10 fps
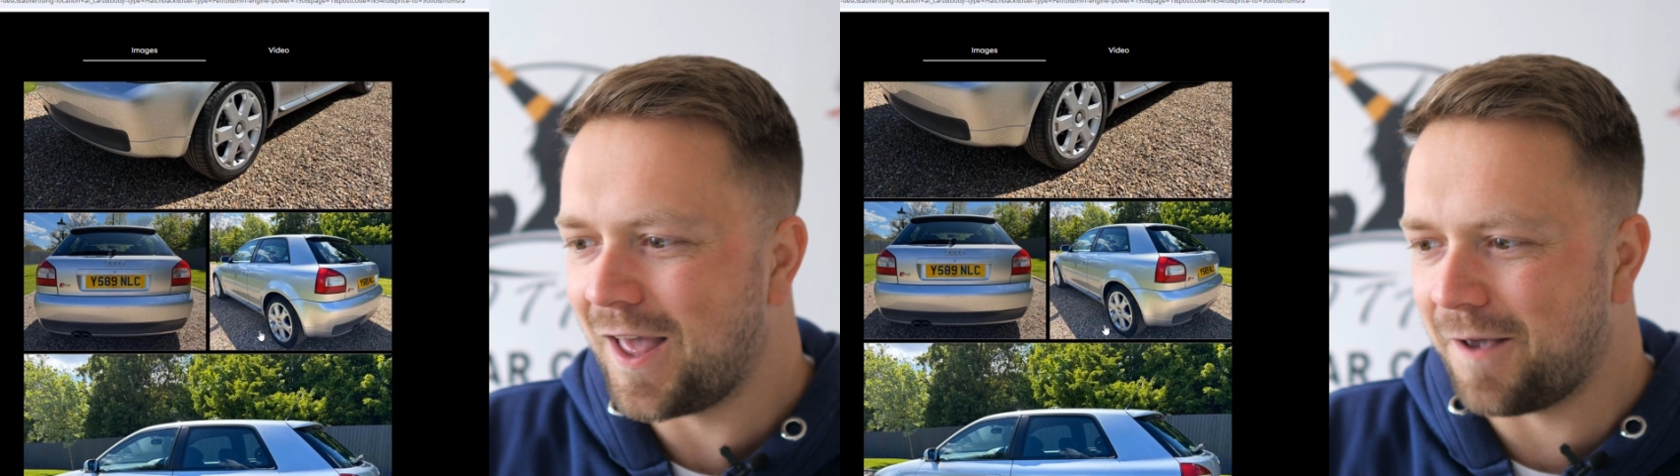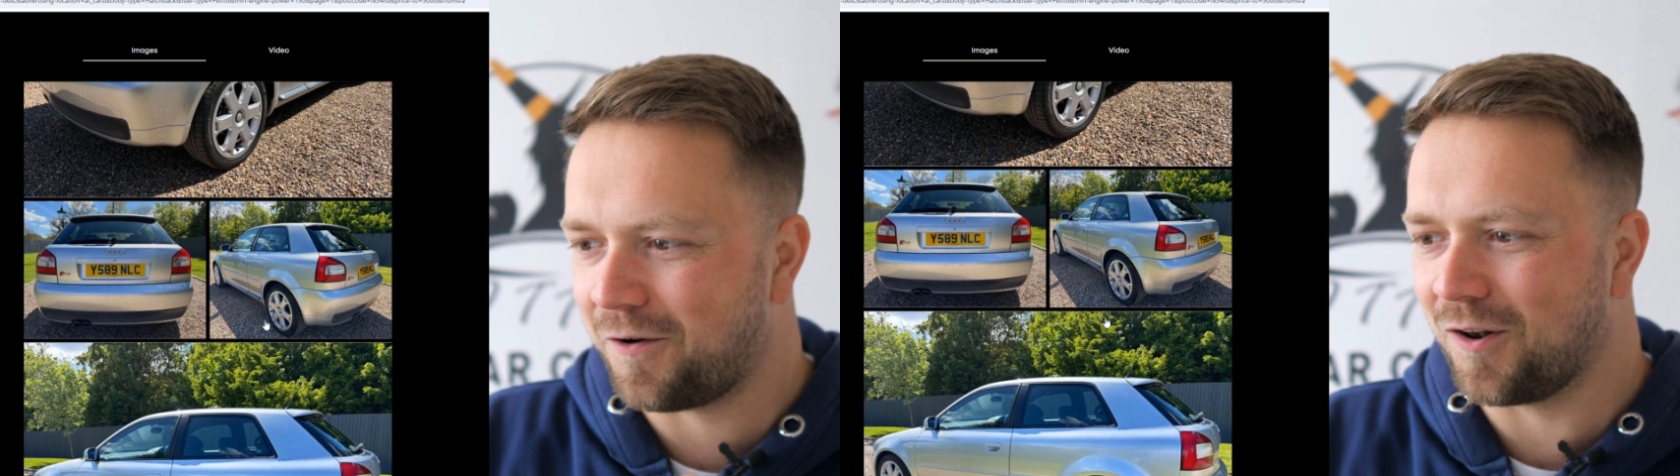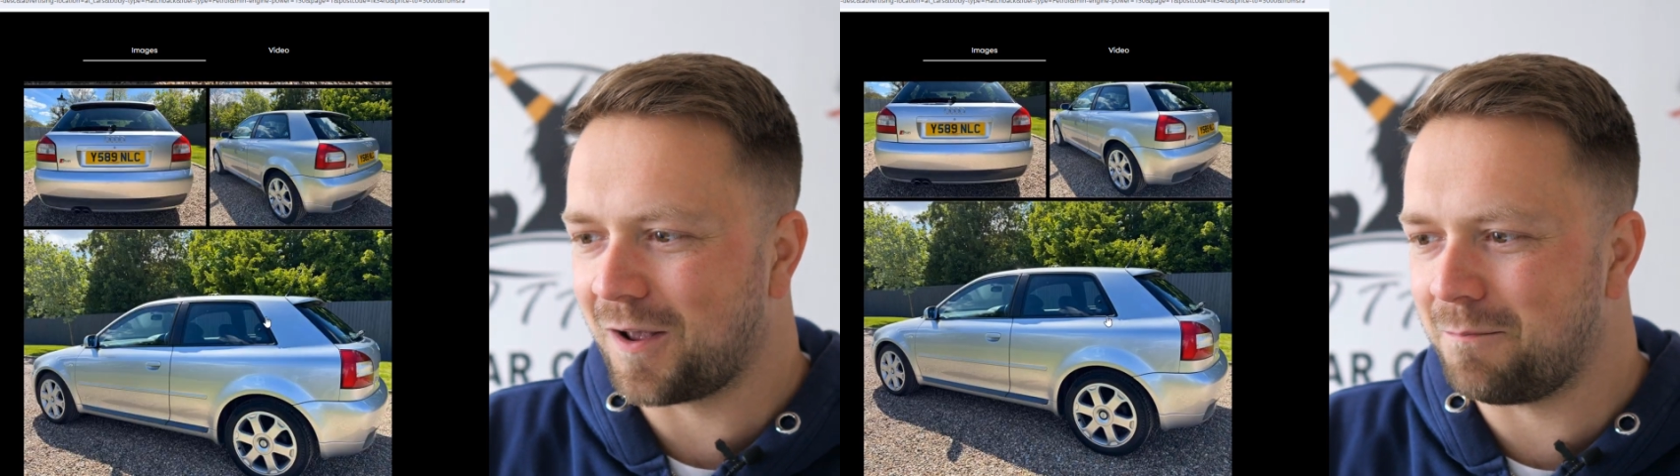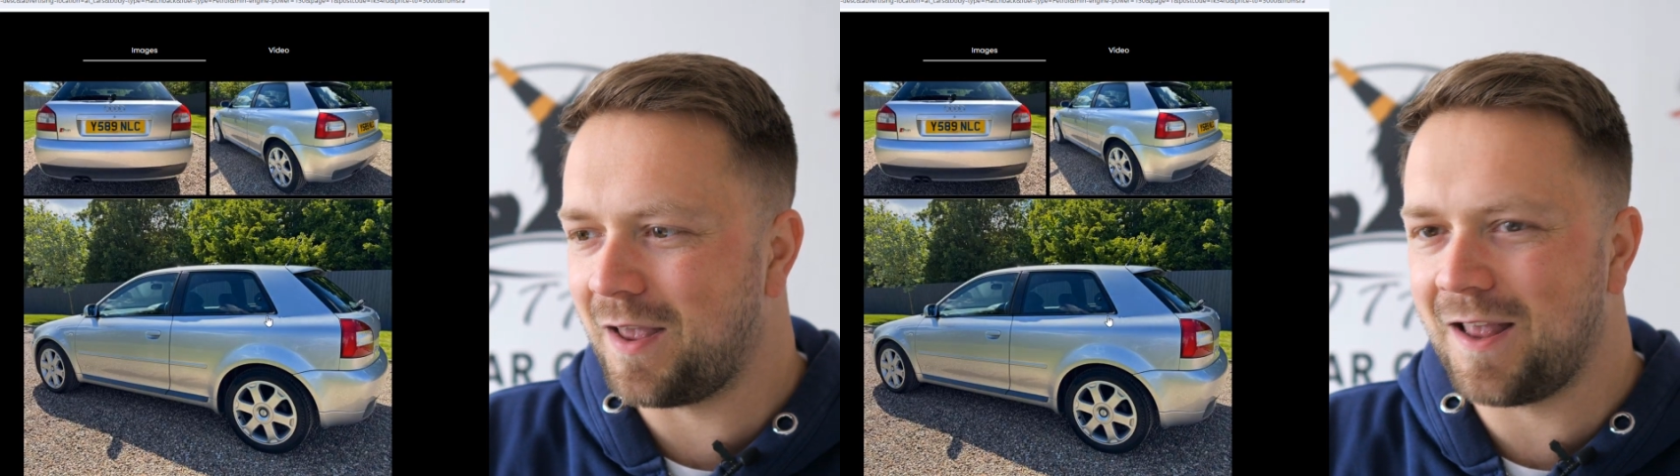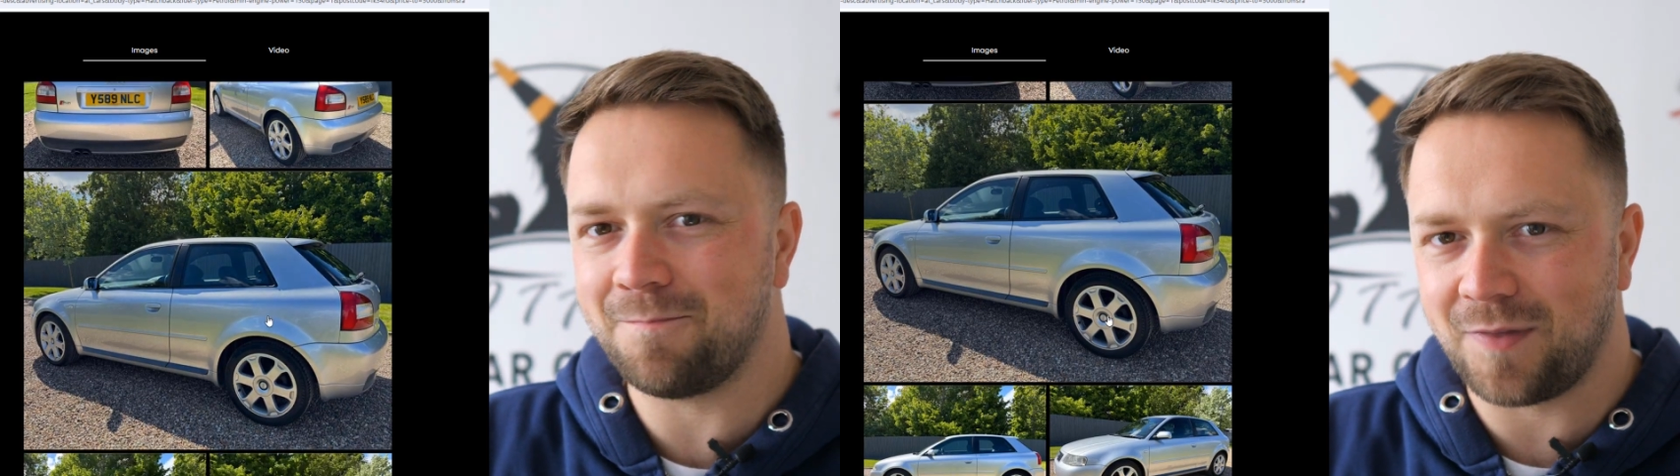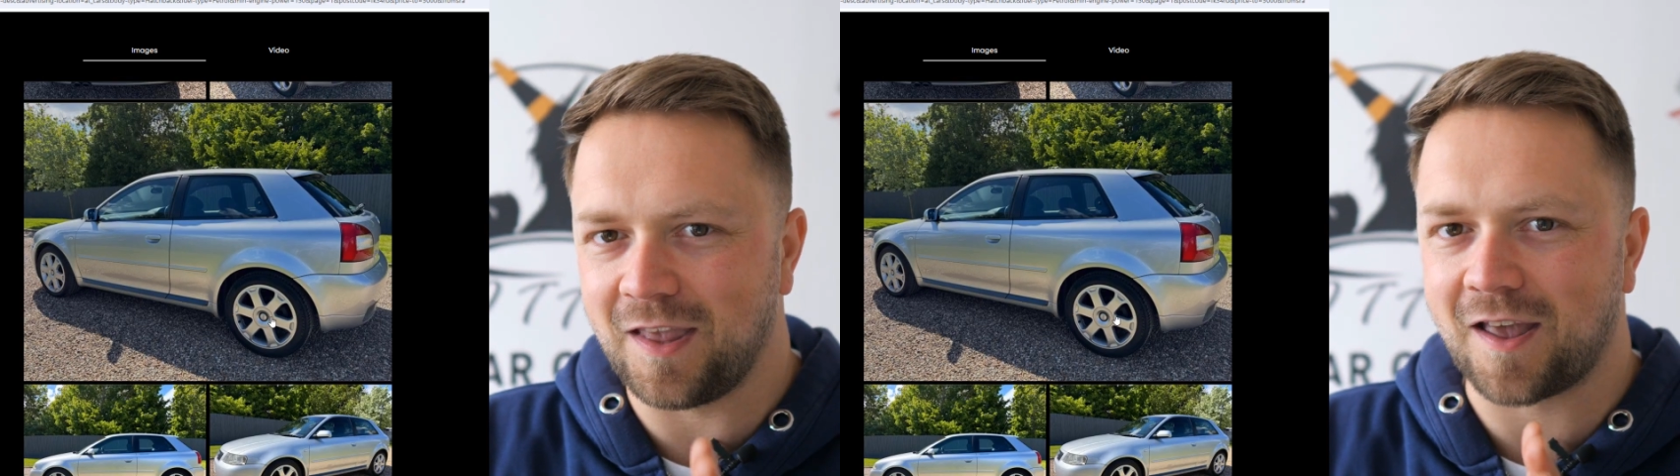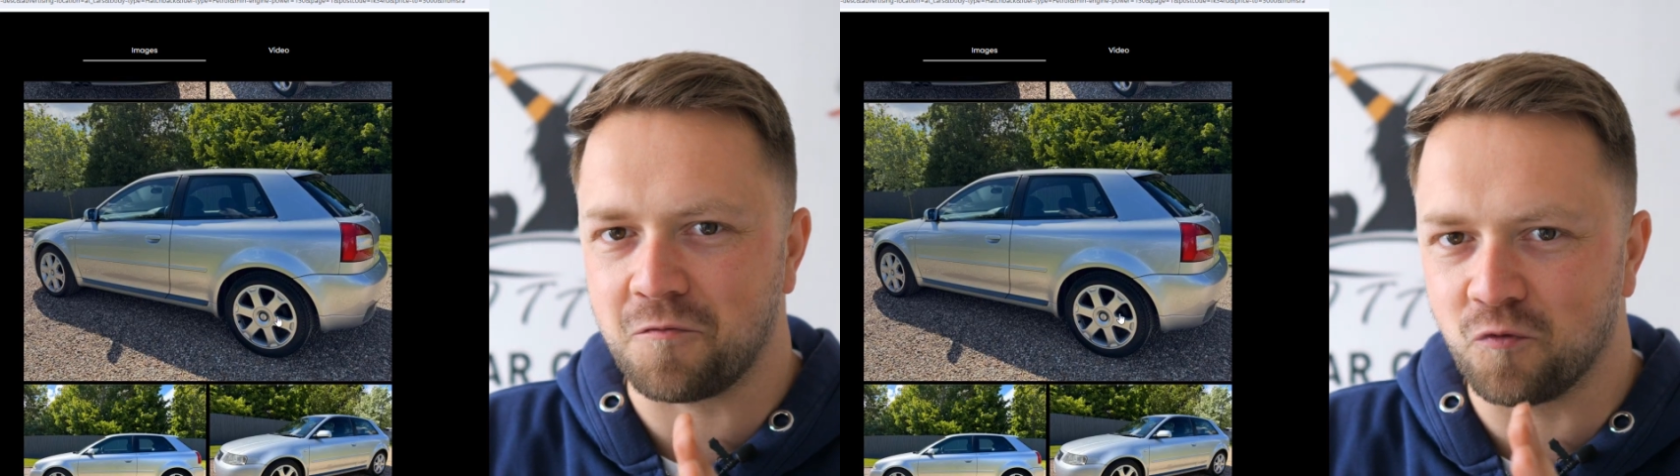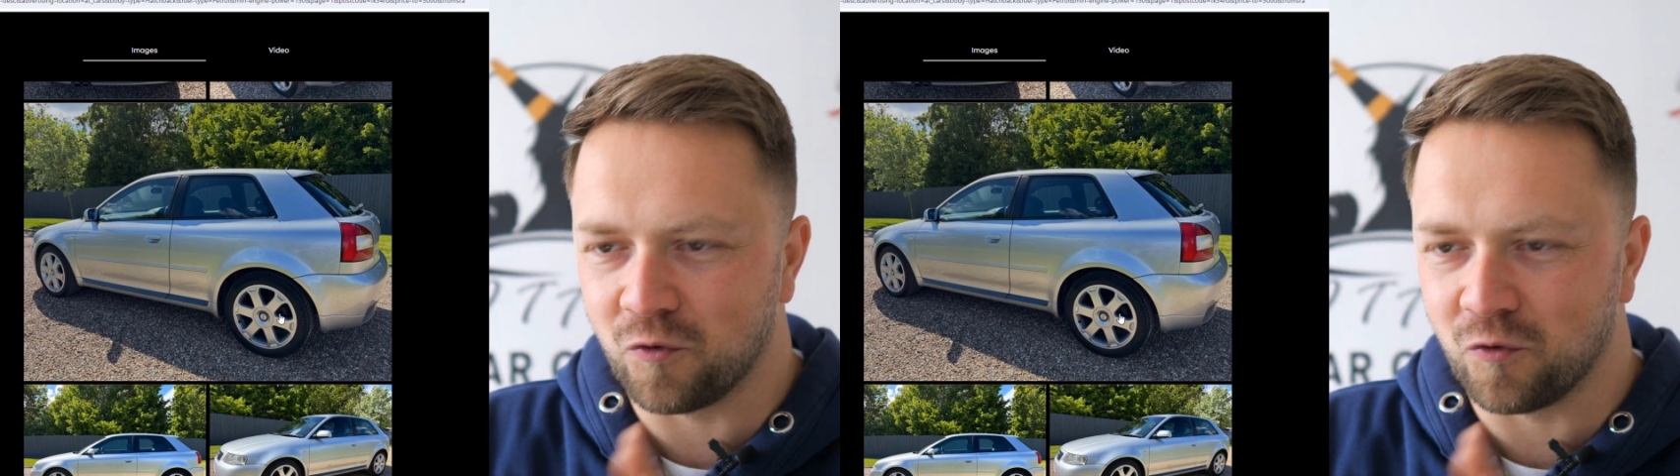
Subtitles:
If you're like me, you can